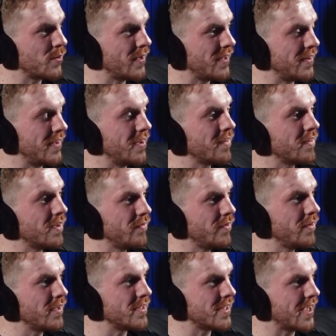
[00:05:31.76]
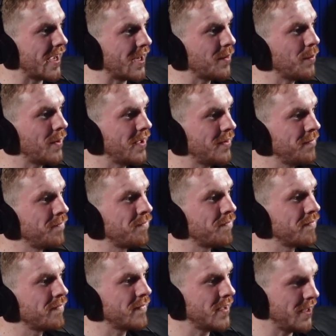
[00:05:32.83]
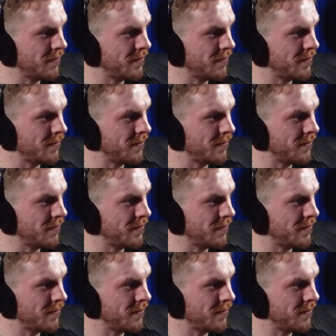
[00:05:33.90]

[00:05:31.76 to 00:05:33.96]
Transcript: in Daredevil as Kingpin. Yeah,